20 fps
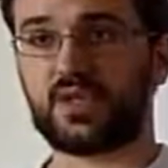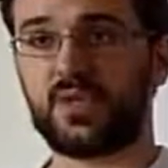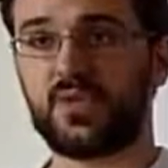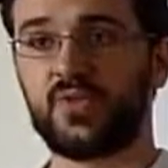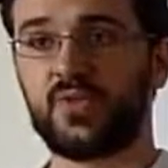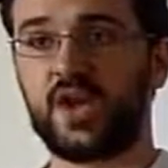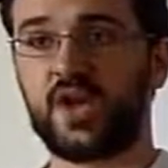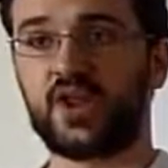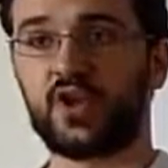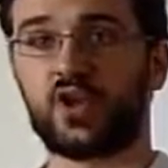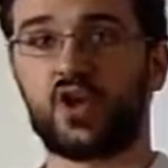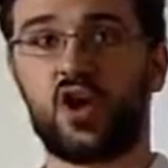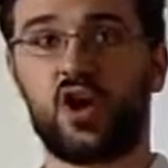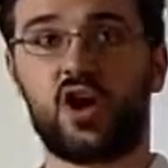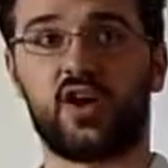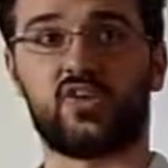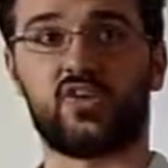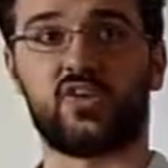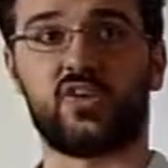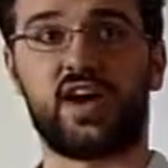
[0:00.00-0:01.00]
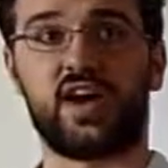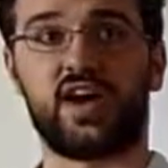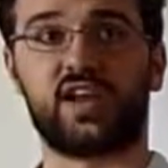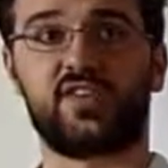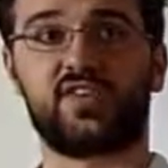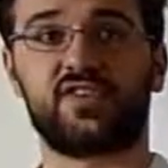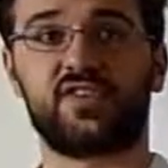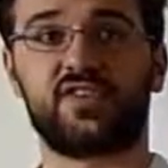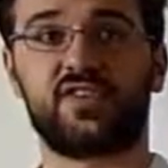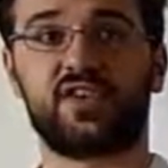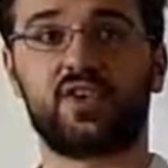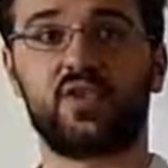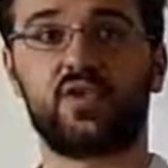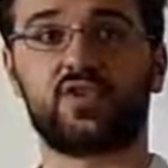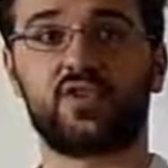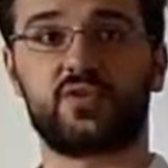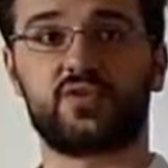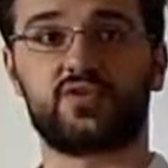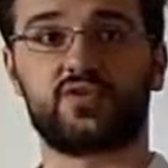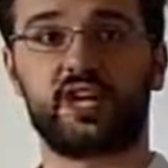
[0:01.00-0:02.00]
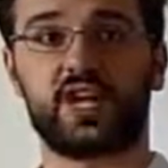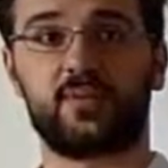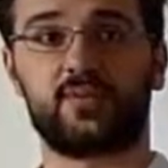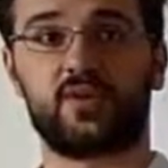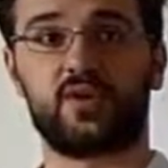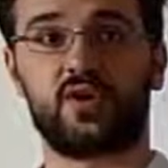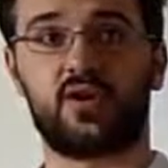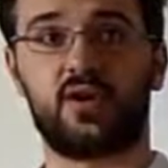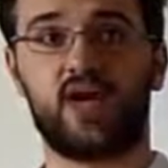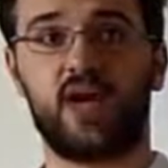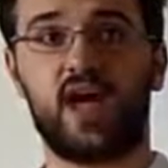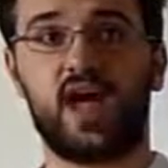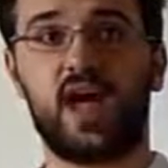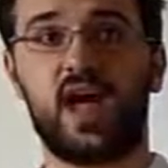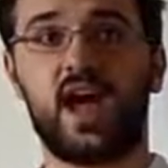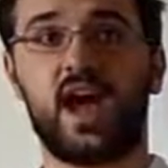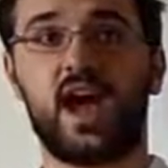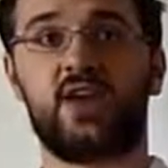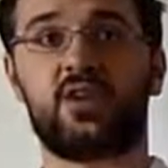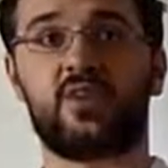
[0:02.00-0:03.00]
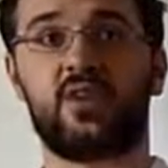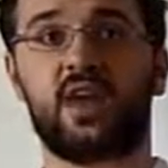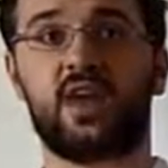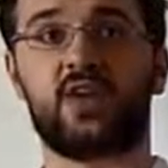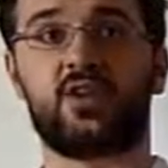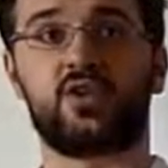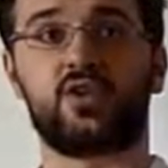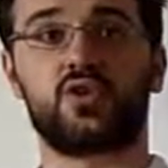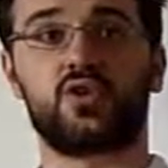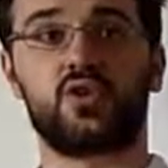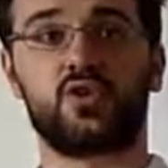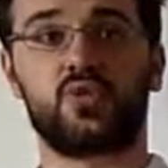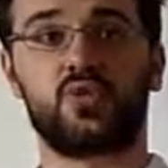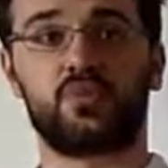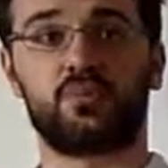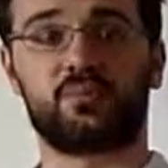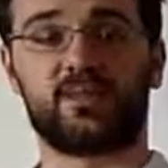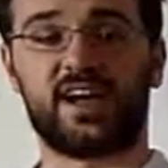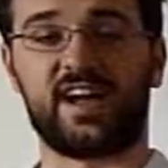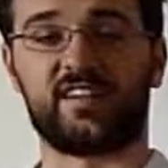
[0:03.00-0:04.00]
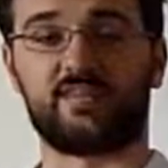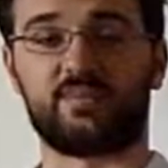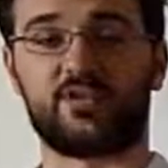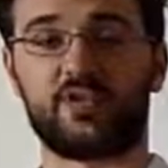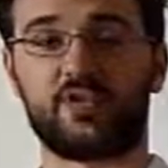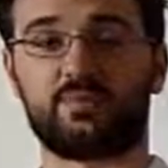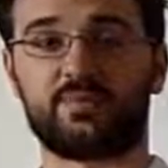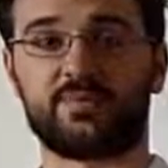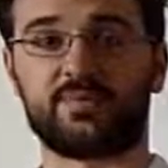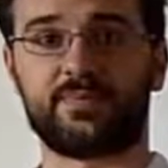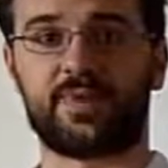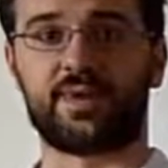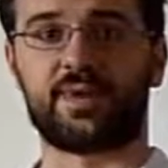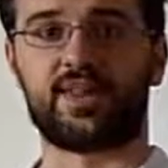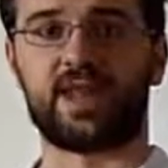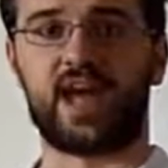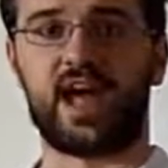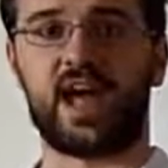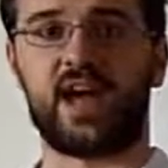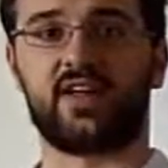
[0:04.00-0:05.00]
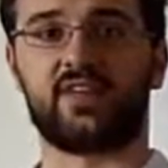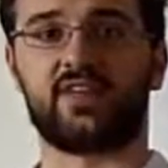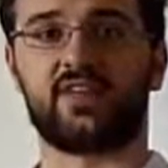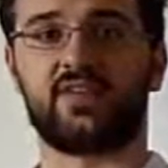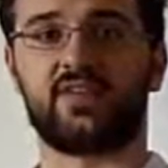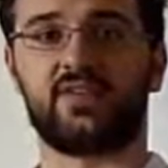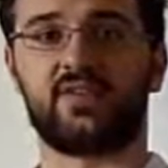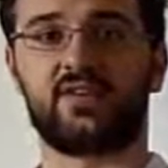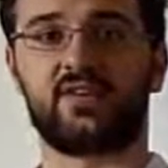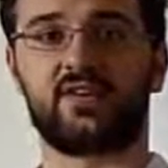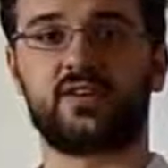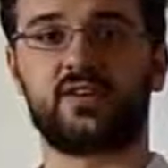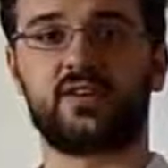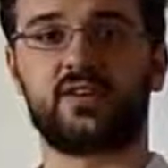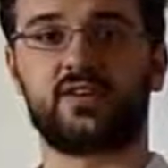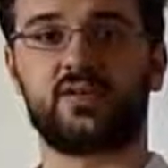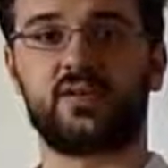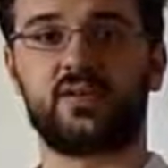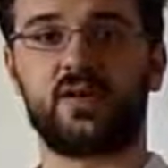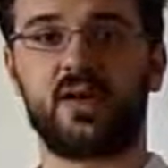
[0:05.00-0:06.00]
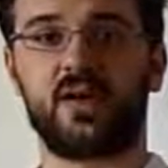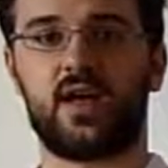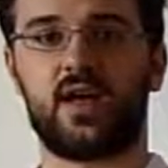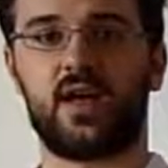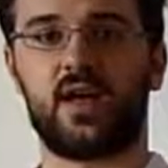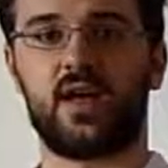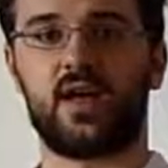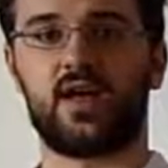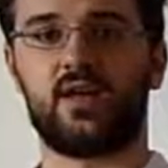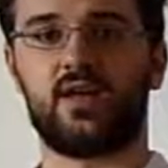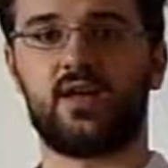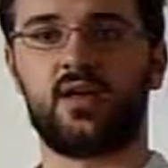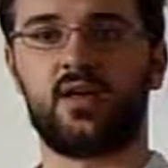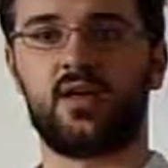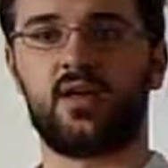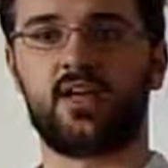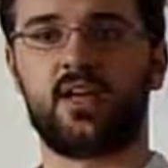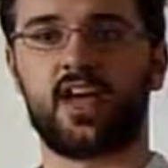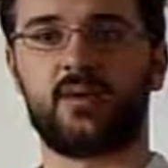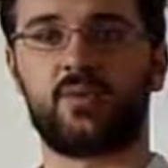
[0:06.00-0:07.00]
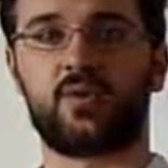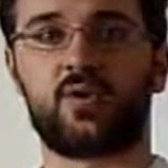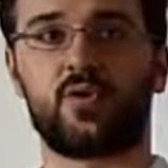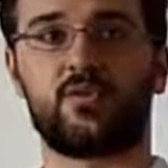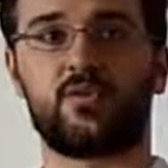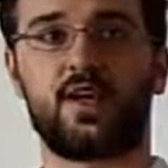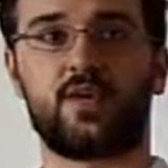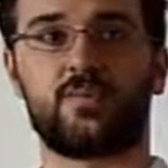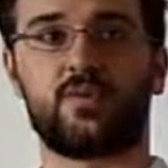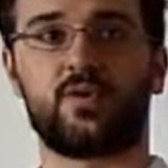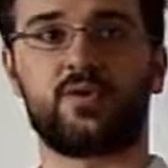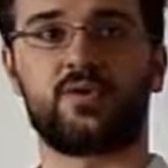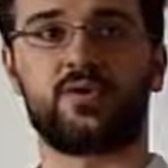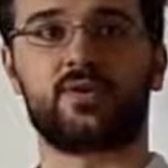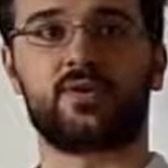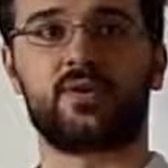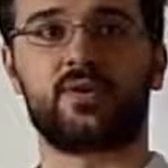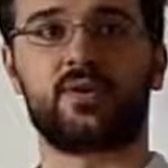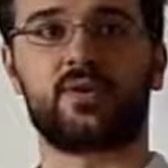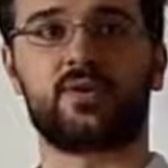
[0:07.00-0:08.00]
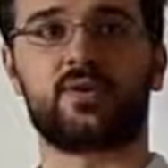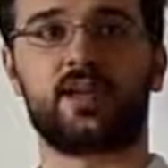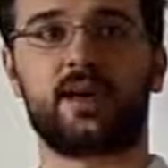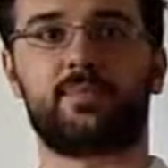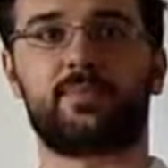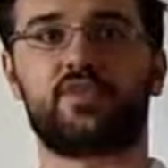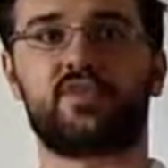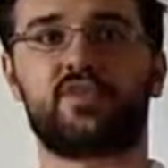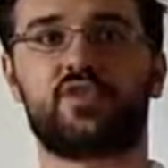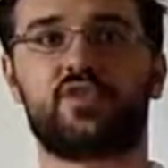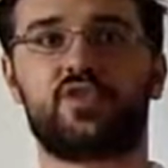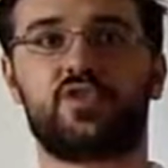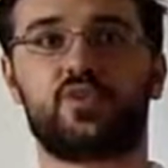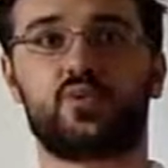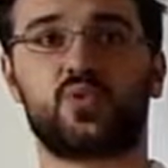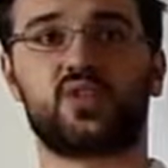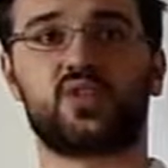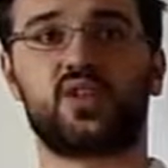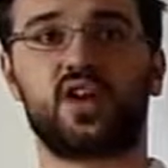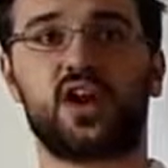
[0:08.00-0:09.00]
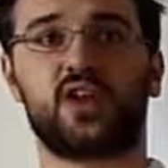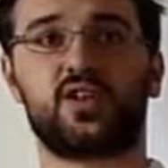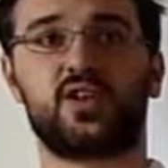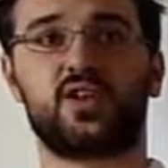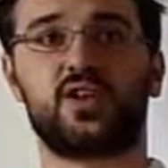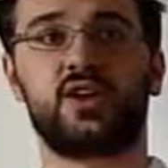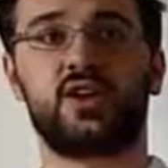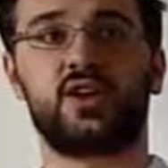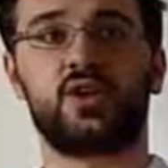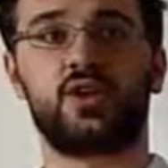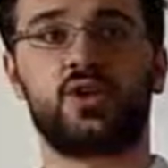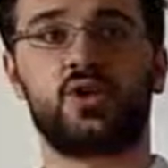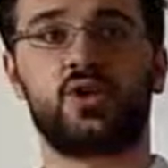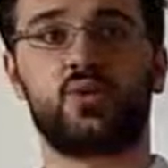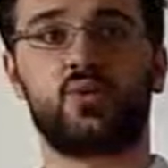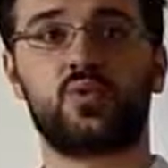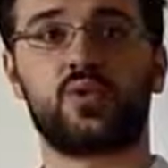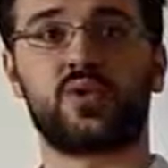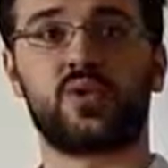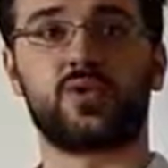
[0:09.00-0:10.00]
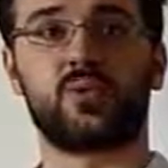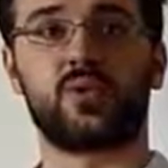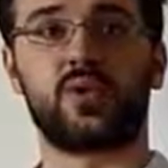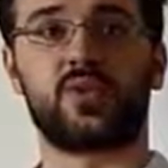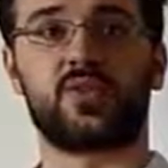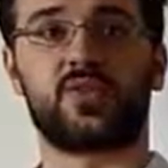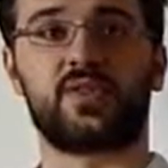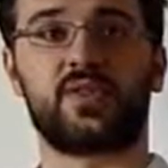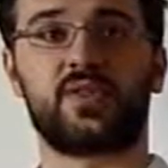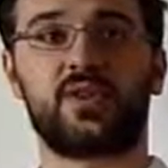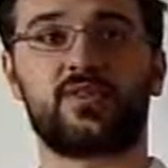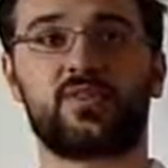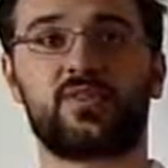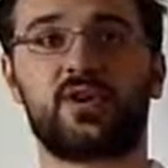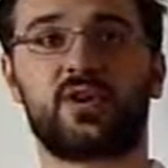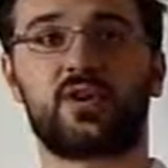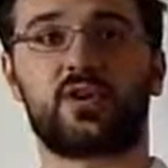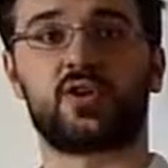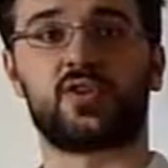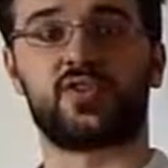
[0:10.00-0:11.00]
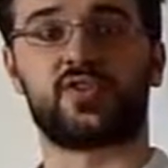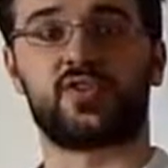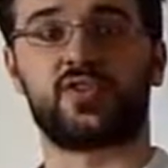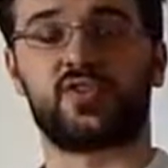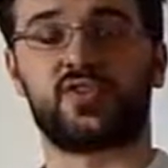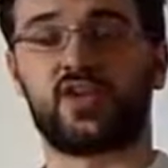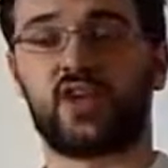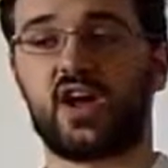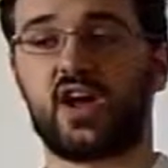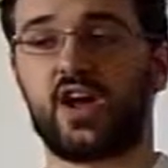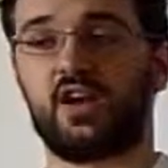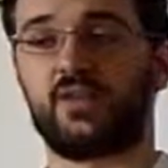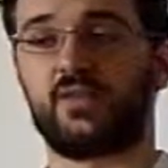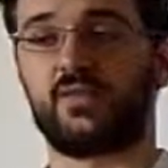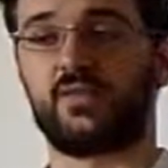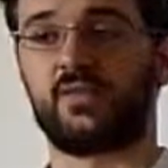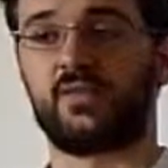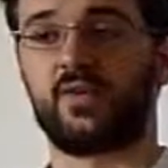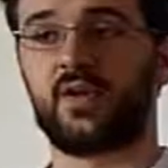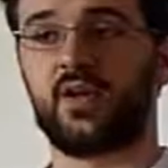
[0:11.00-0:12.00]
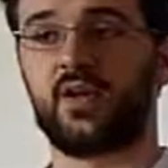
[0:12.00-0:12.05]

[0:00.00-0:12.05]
then oxidized in an ozone chamber, and then plasma-enhanced chemical vapor deposition was done with the precursors of